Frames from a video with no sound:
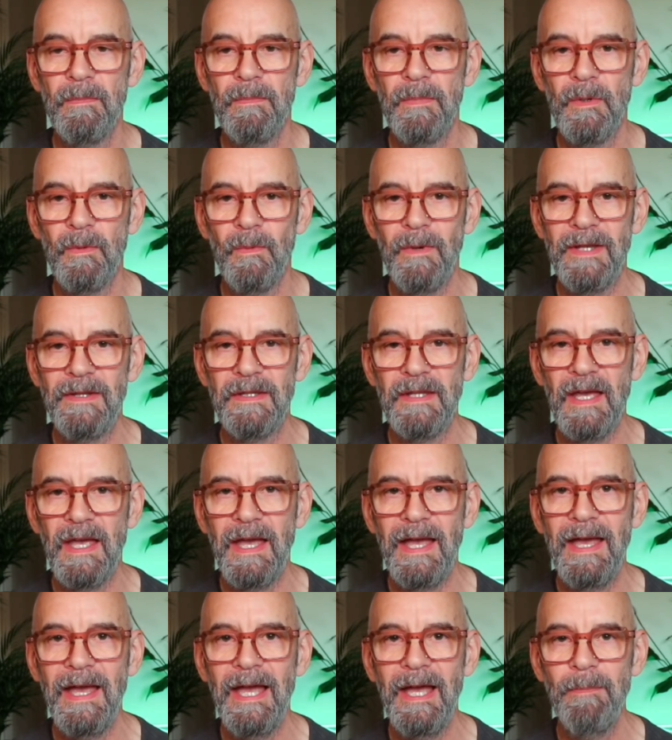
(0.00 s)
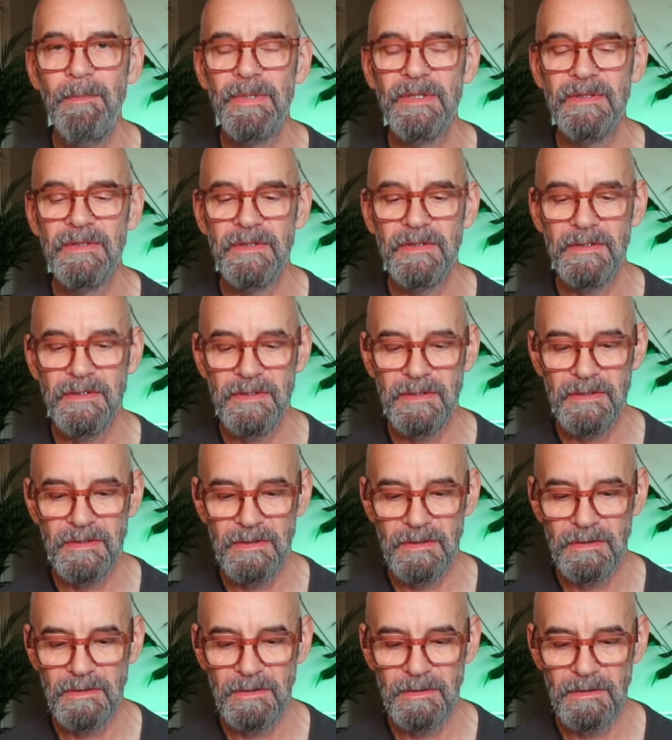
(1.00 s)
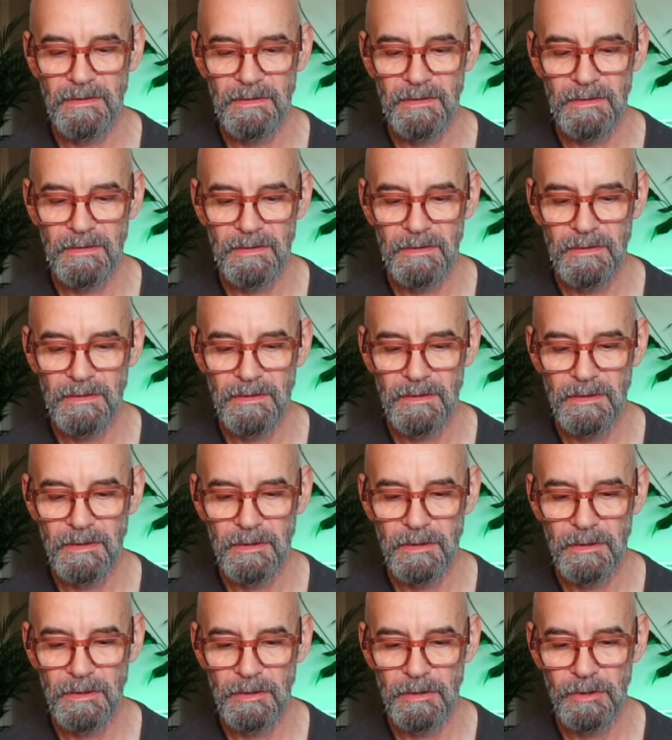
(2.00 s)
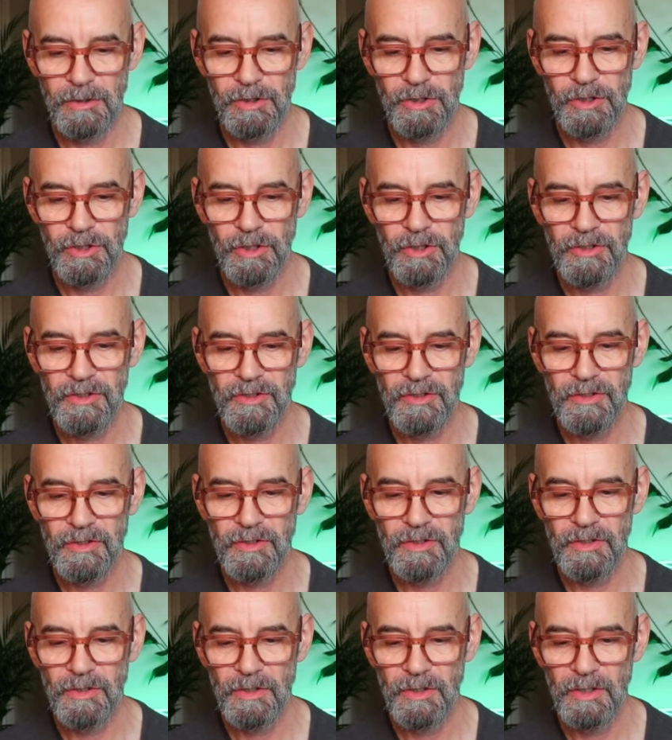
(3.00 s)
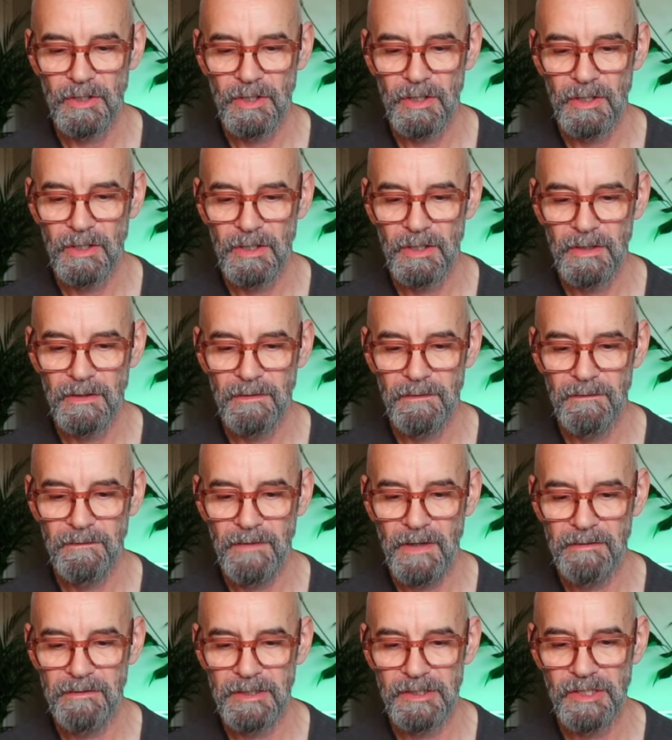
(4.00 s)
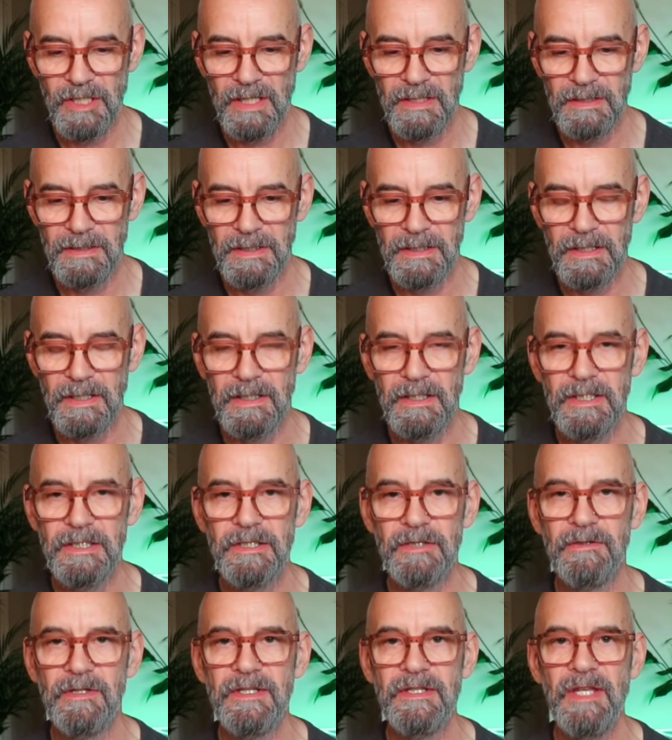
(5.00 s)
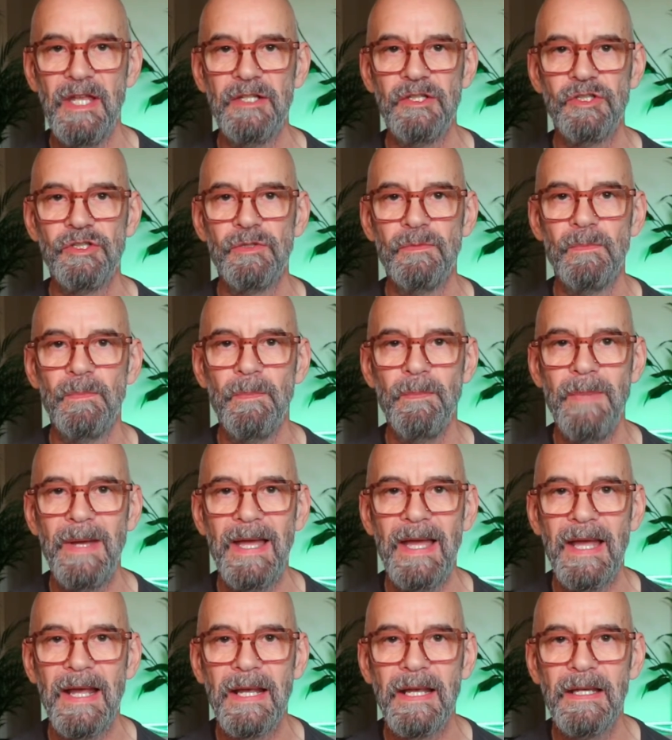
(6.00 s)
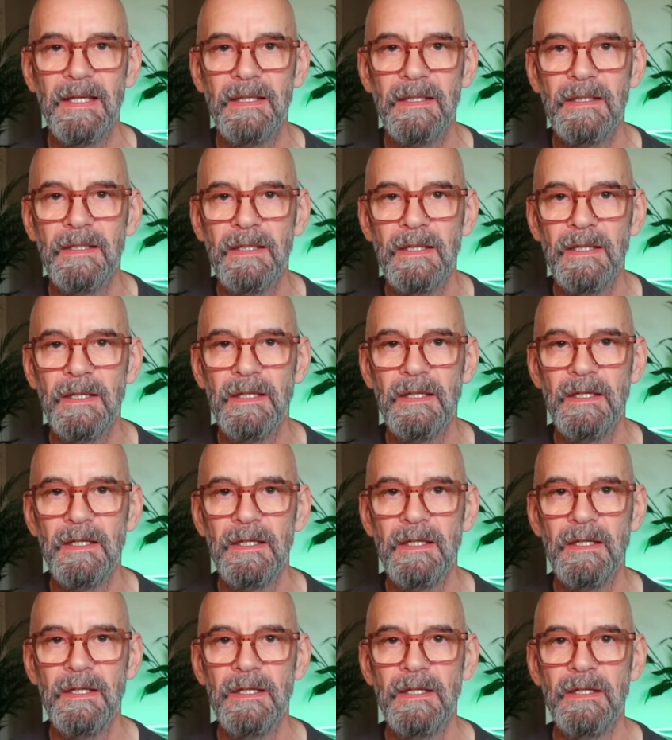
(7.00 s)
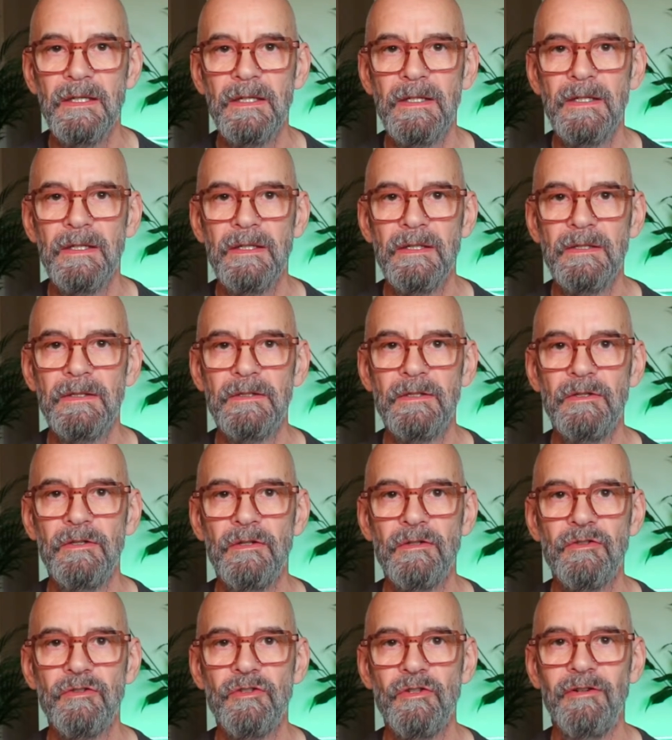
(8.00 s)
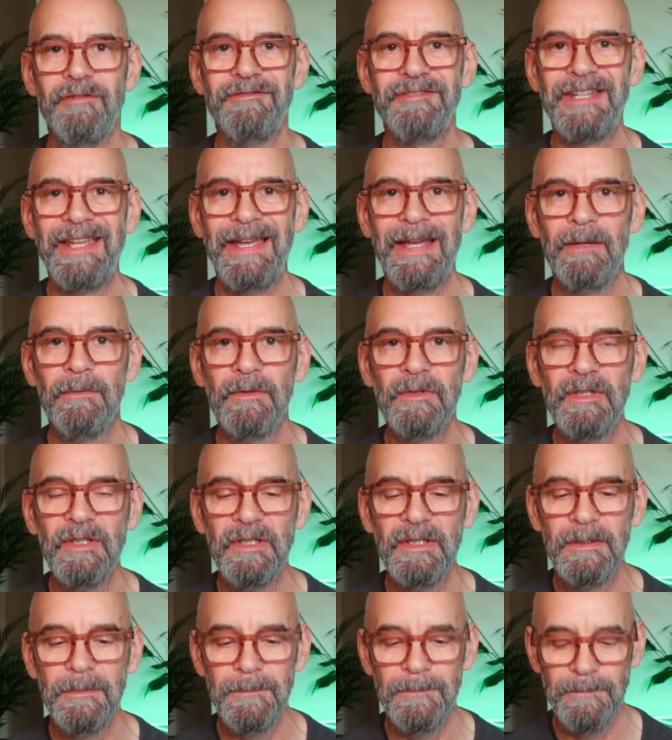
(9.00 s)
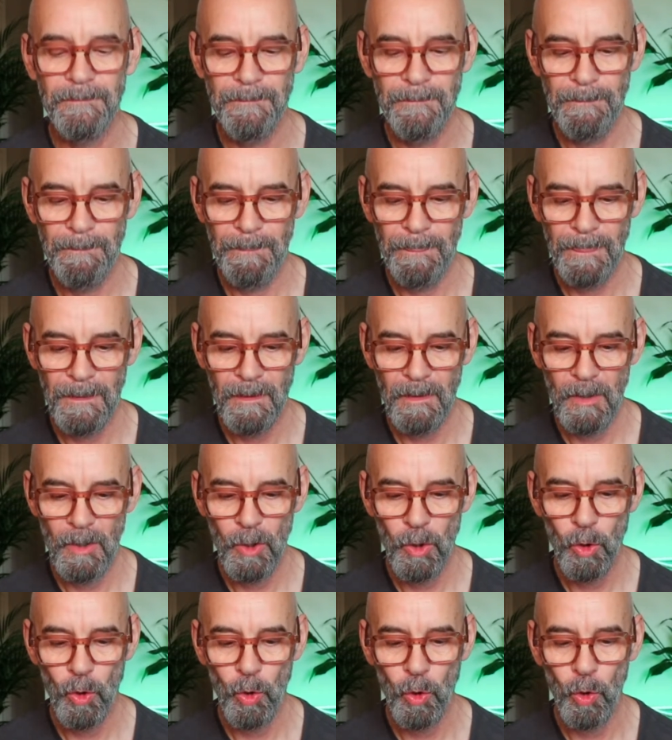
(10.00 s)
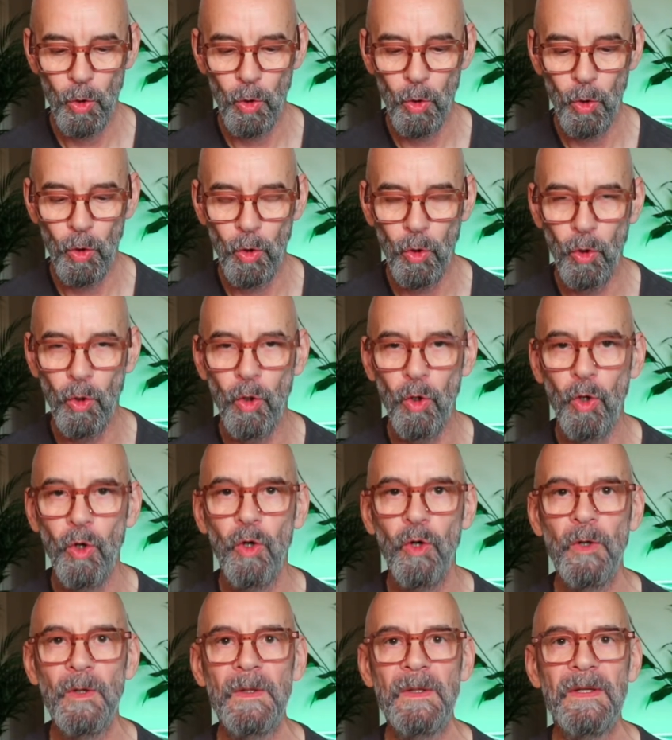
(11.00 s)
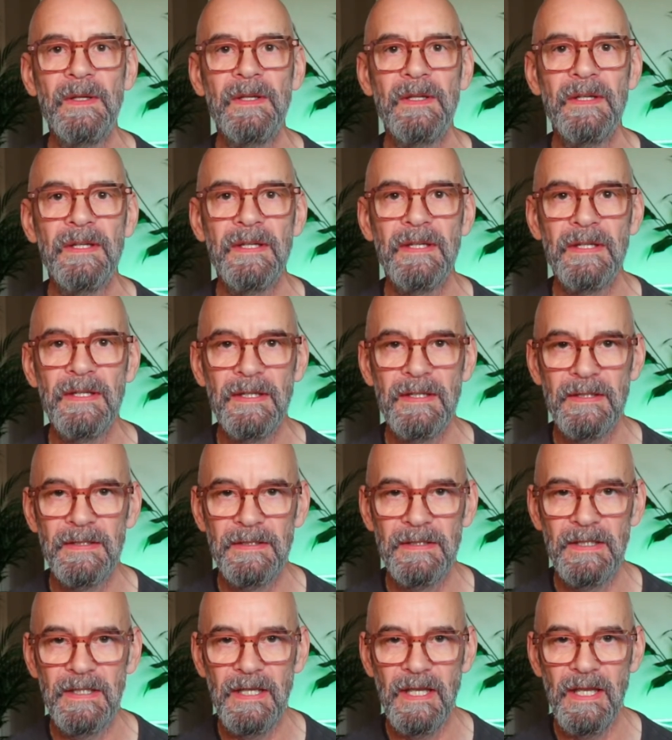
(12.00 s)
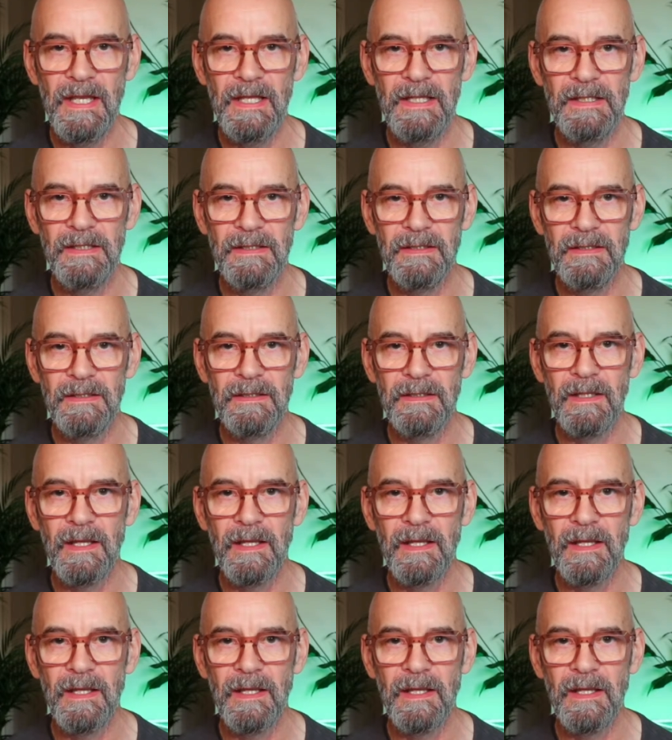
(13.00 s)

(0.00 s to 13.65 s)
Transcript: But when that happens, just very gently guide your attention back to your soft counting or the in.